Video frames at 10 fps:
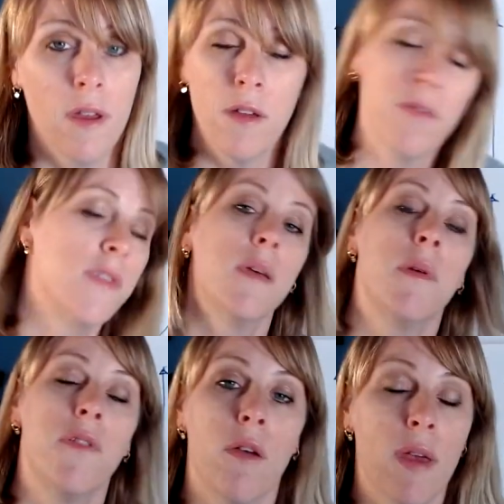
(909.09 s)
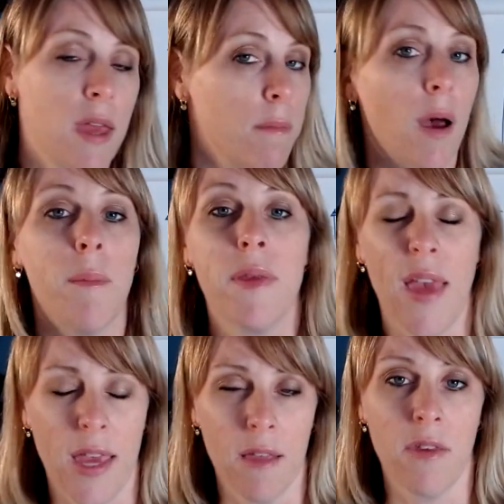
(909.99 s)
For some of you, it might be
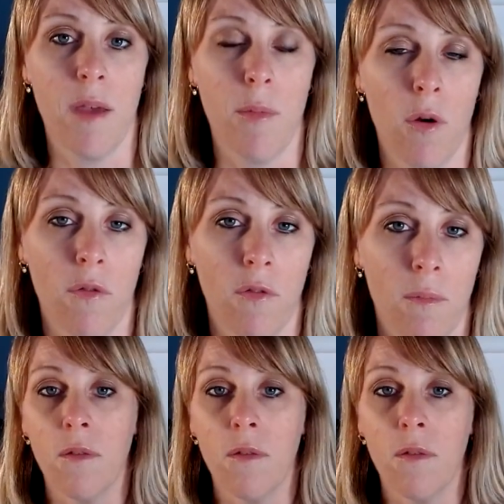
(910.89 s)
taking time off.